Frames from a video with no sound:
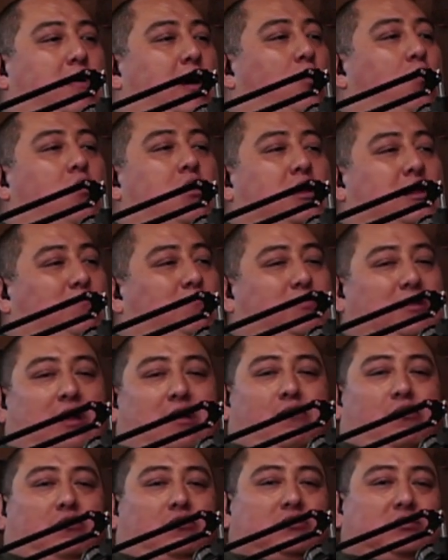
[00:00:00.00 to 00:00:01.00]
matter what and be
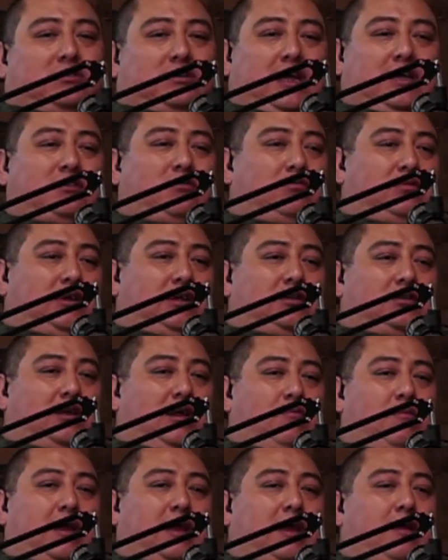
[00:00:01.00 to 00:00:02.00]
able to say something
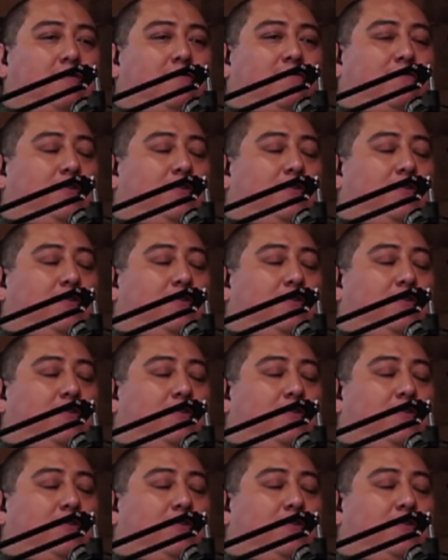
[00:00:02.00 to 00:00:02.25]
and make it